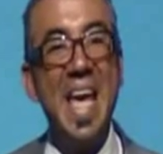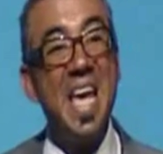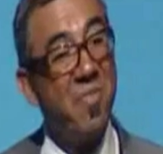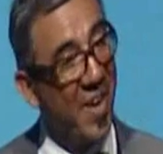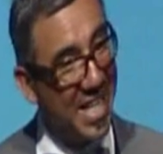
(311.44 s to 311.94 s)

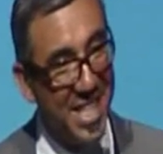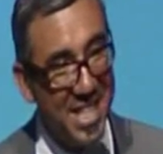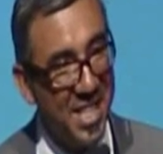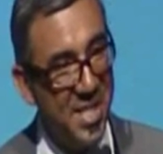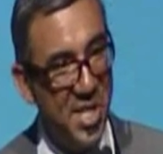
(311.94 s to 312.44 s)
If I
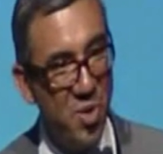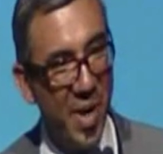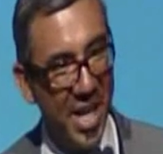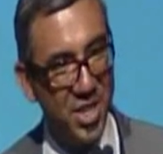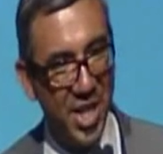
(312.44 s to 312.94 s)
didn't continue
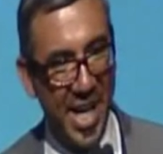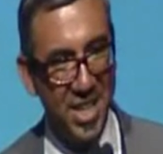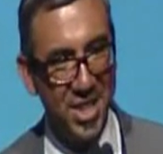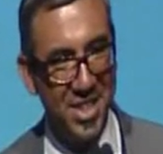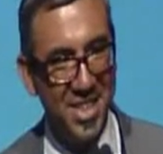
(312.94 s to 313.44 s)
my
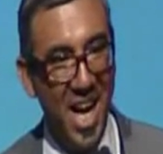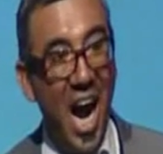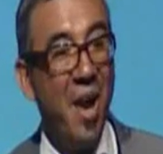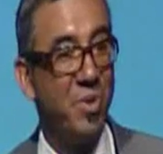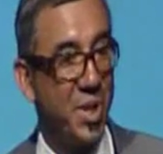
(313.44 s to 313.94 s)
education,
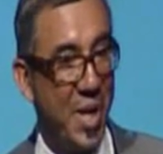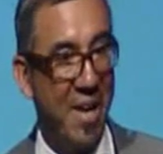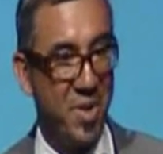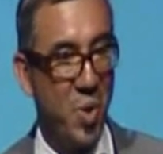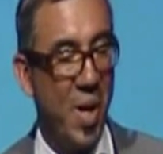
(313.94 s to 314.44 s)
I was going to
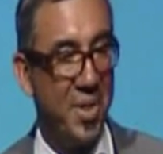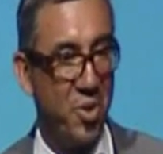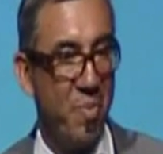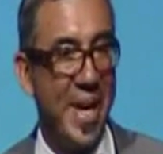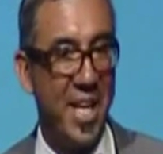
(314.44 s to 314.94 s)
have to go out
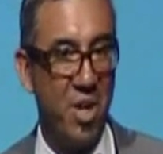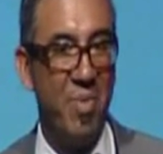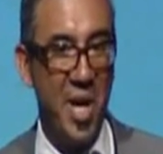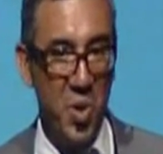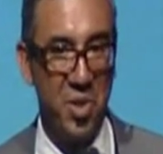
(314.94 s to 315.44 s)
there and make it on
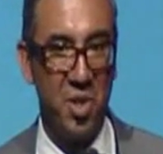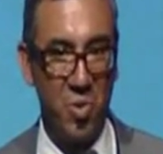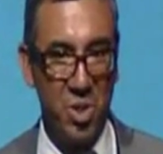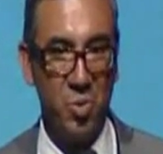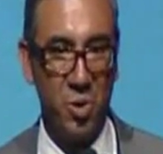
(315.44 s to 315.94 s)
my own in the
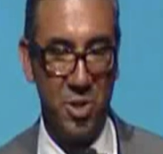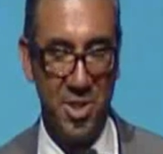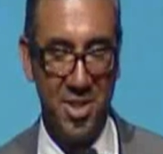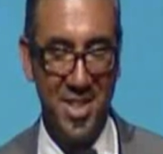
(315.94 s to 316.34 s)
real world.